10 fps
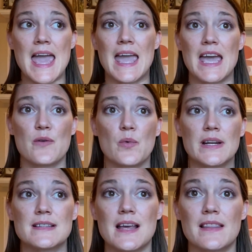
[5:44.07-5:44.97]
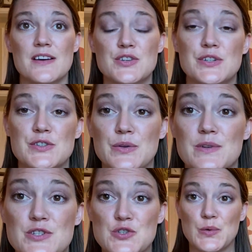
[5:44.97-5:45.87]
And what it allows you to
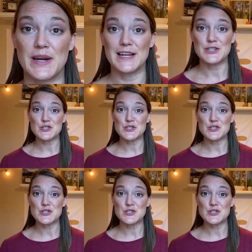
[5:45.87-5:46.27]
do is join